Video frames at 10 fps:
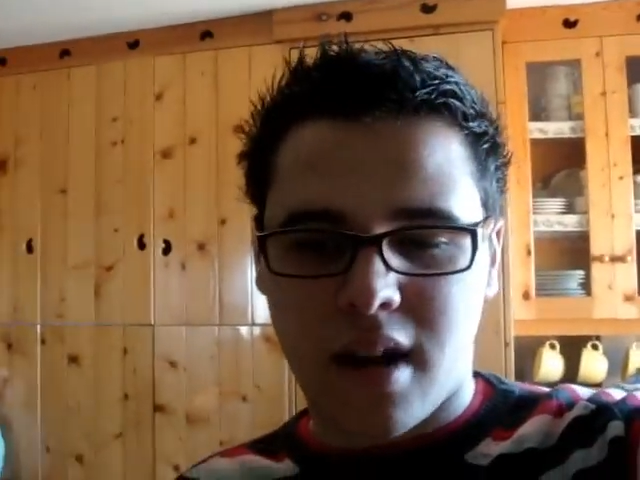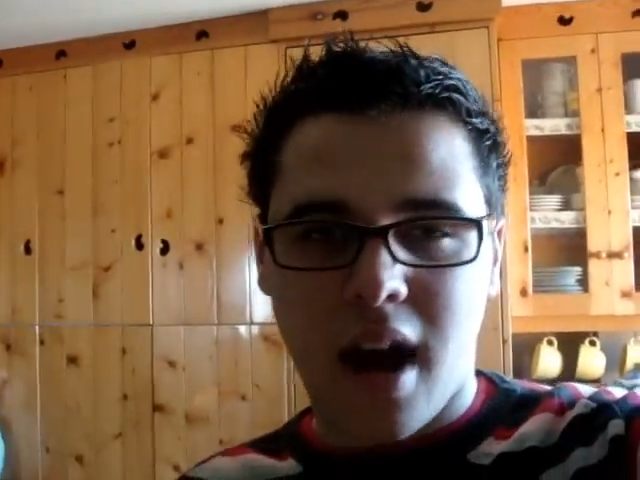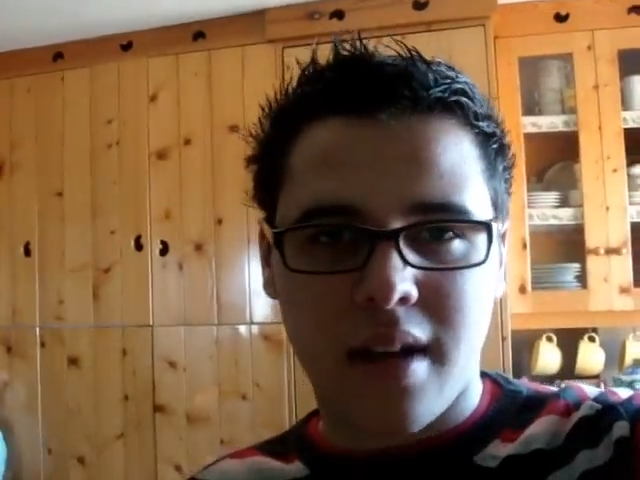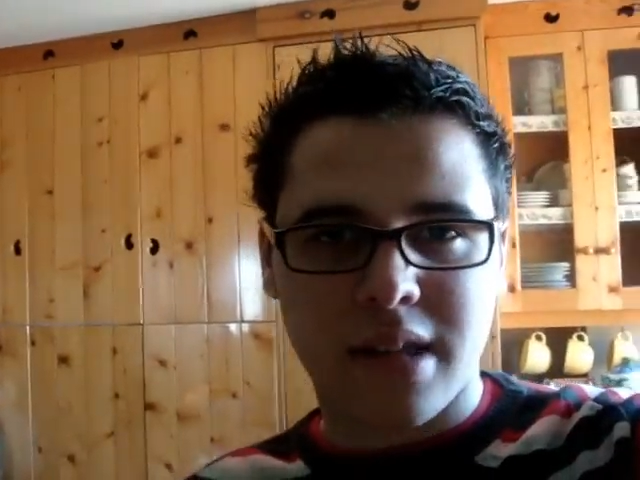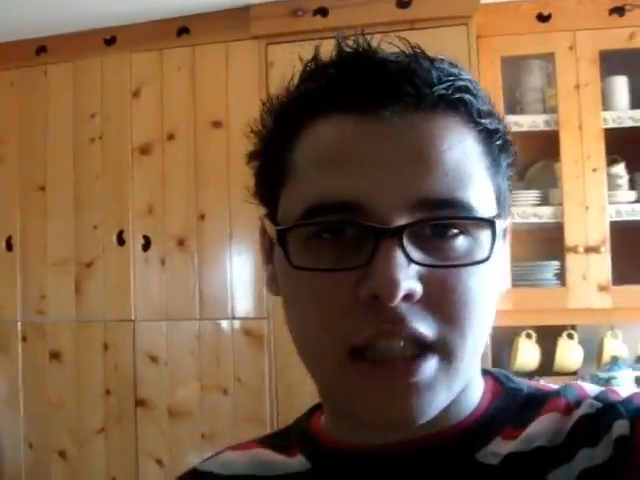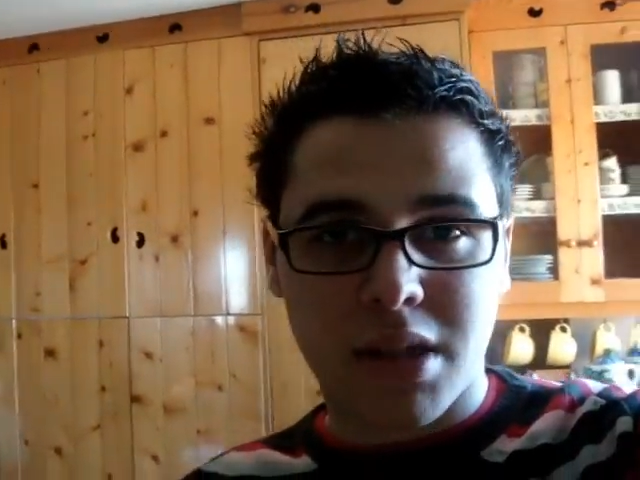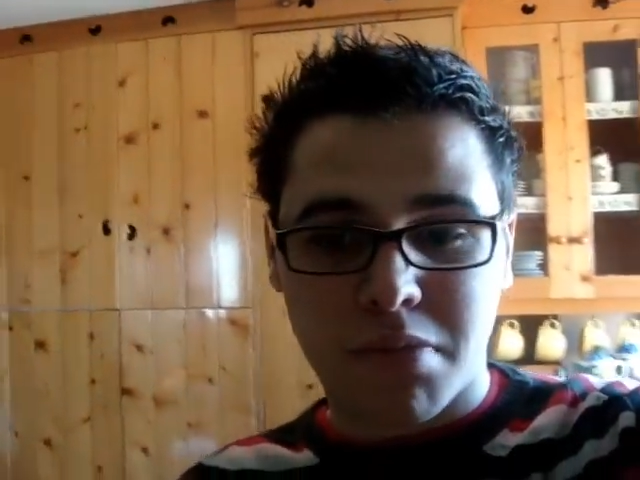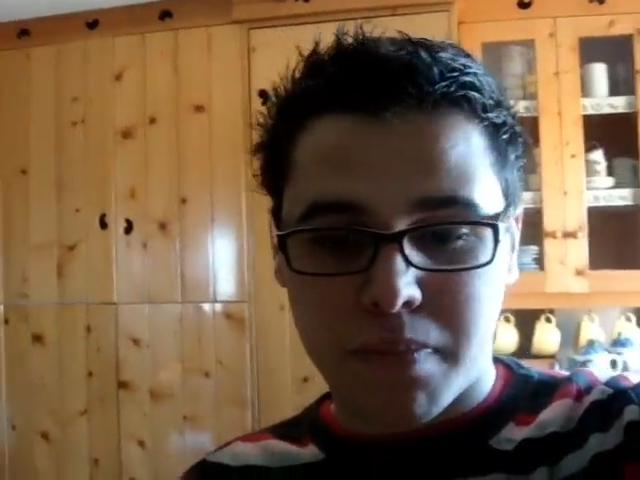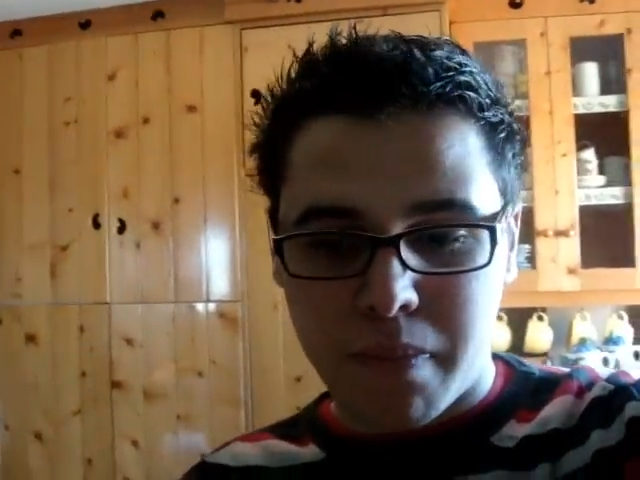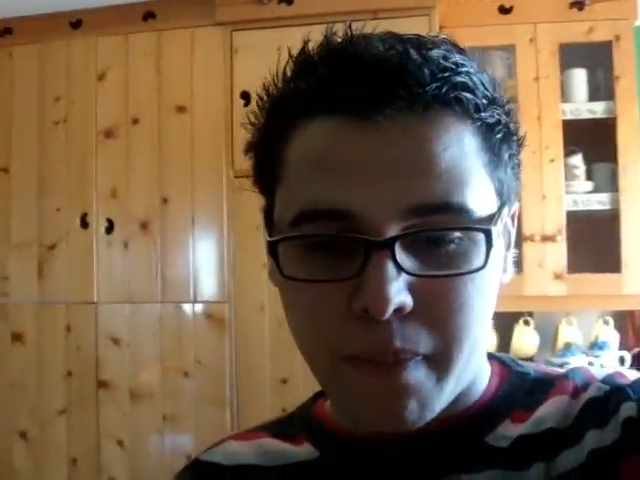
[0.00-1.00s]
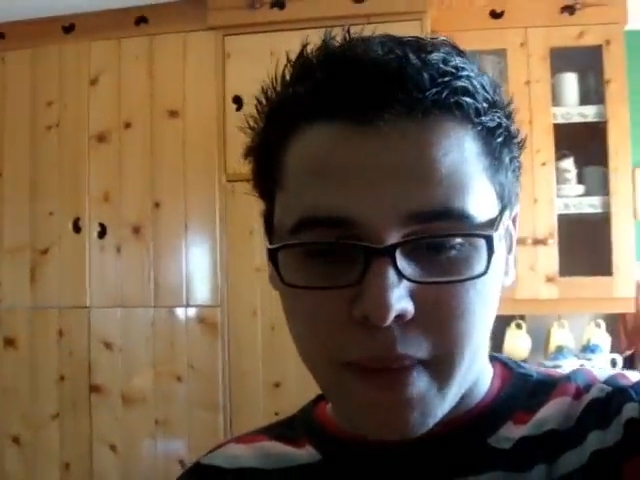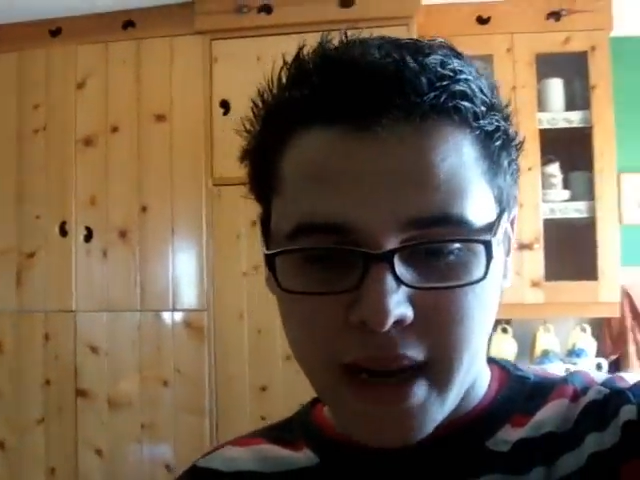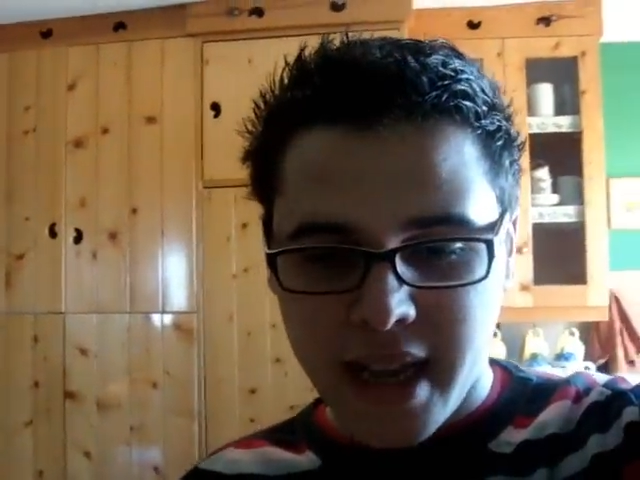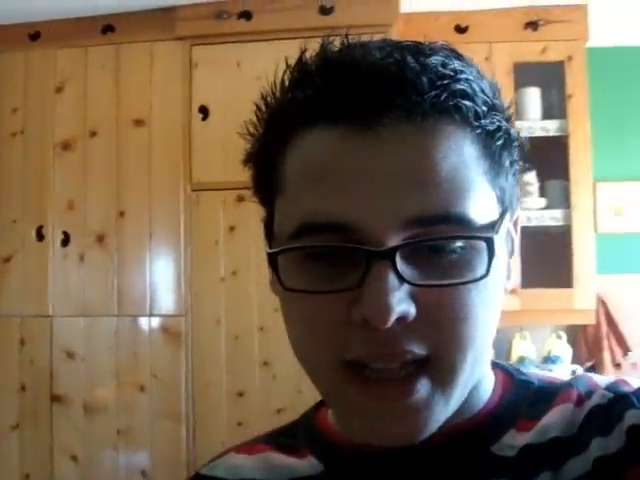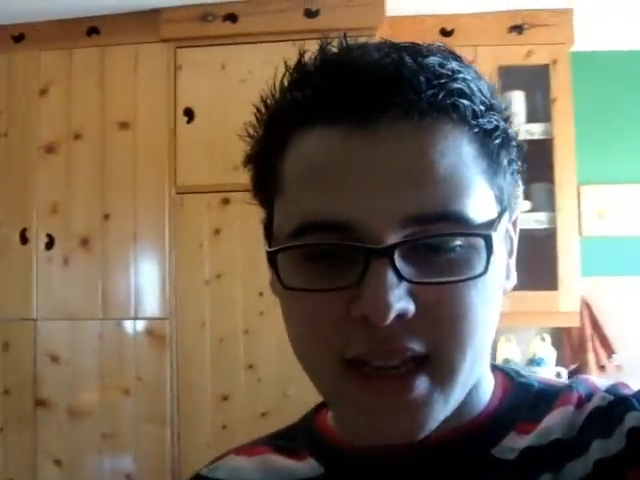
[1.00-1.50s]
can't
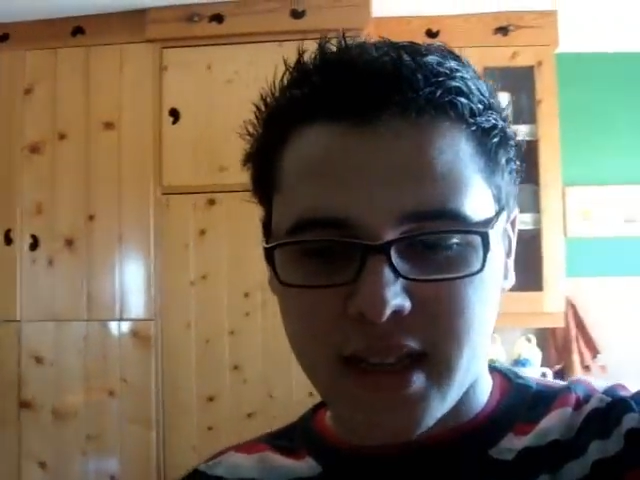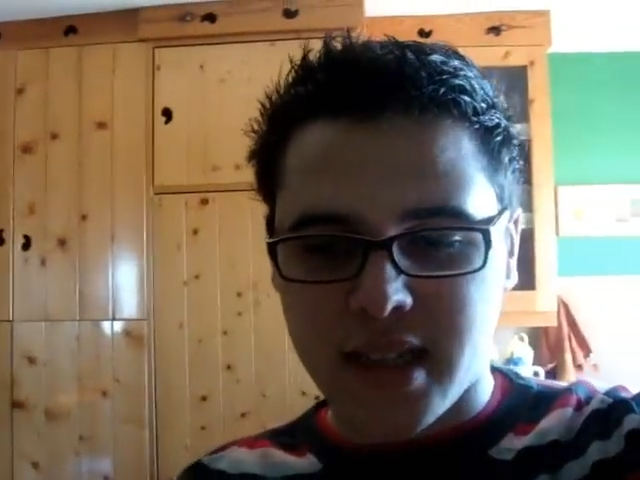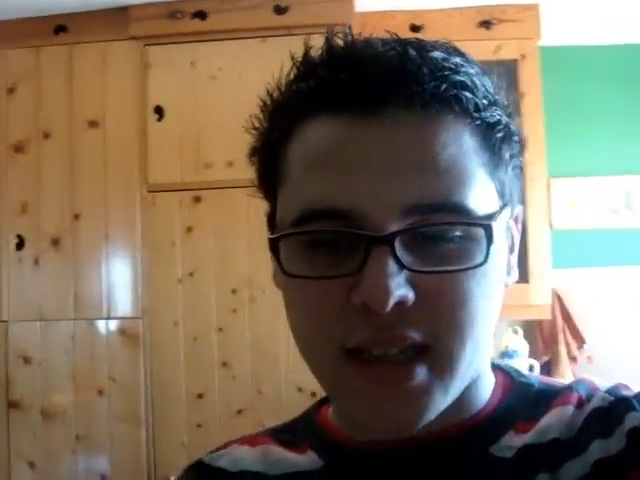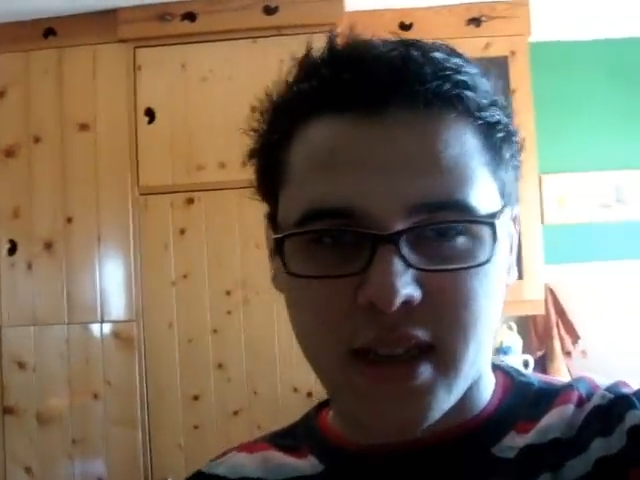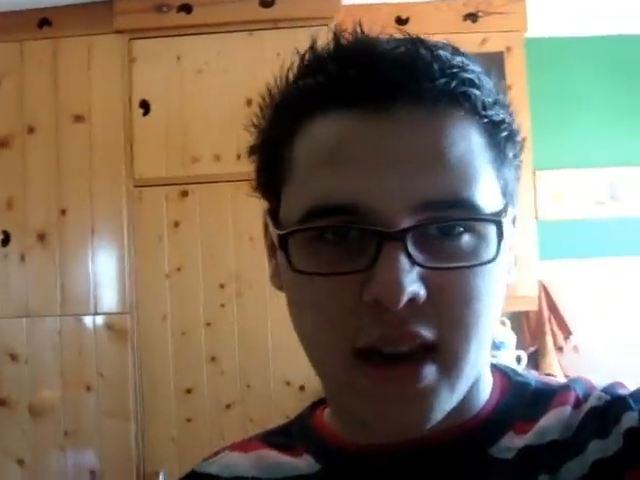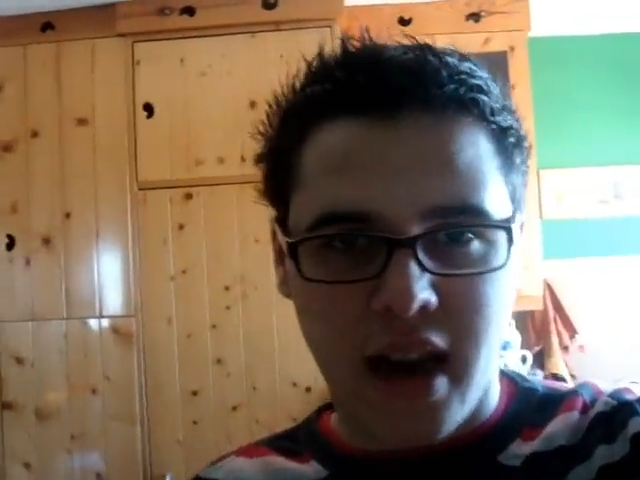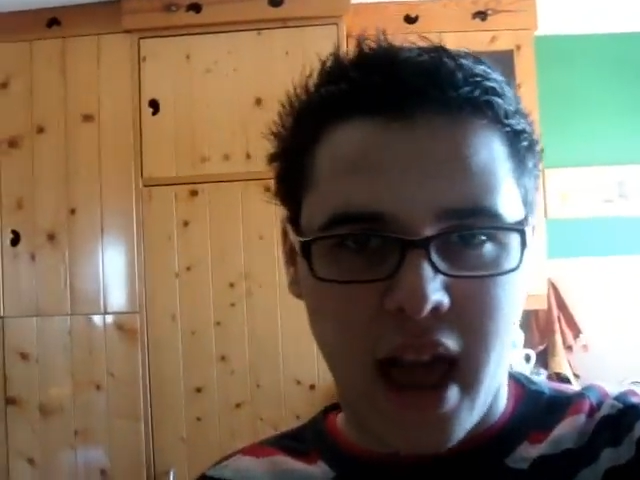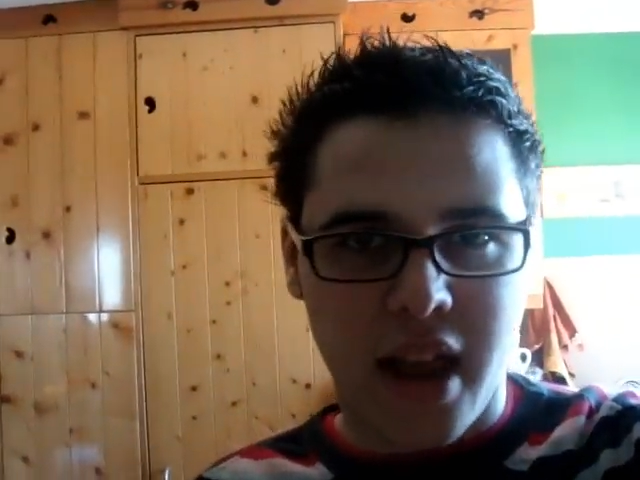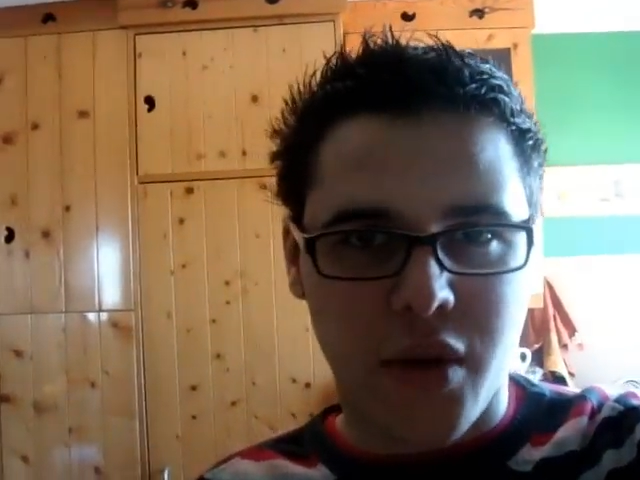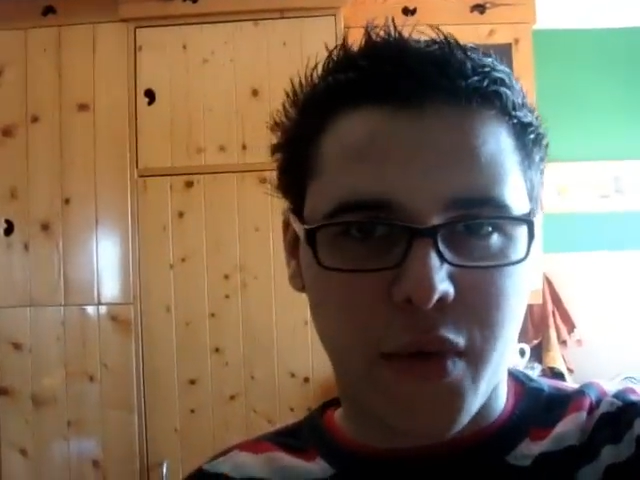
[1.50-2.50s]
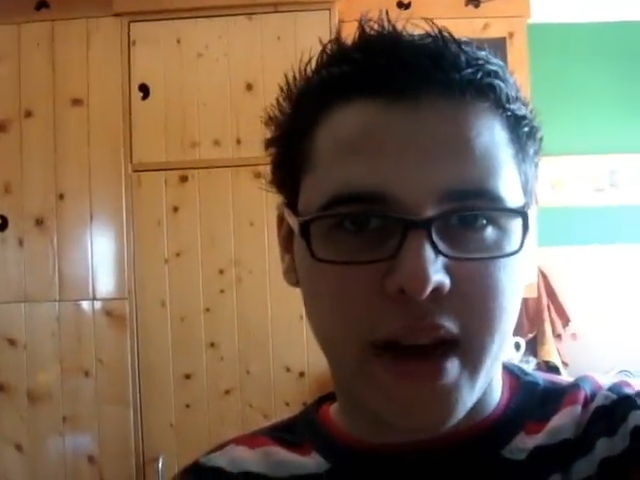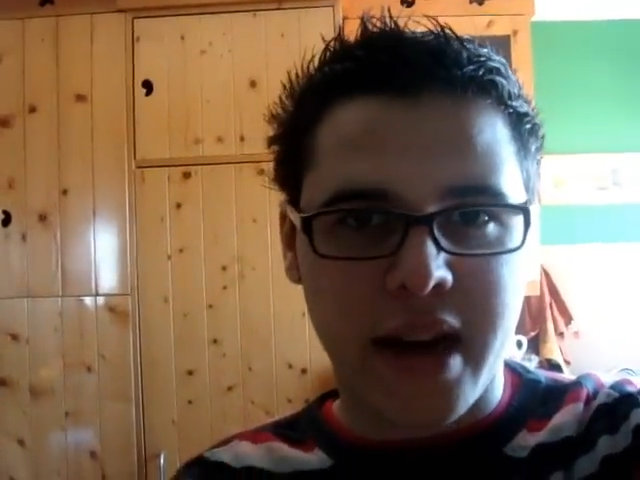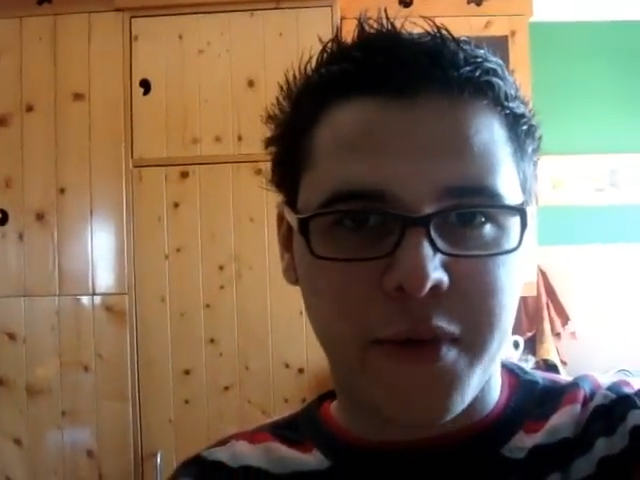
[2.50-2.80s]
split it like really,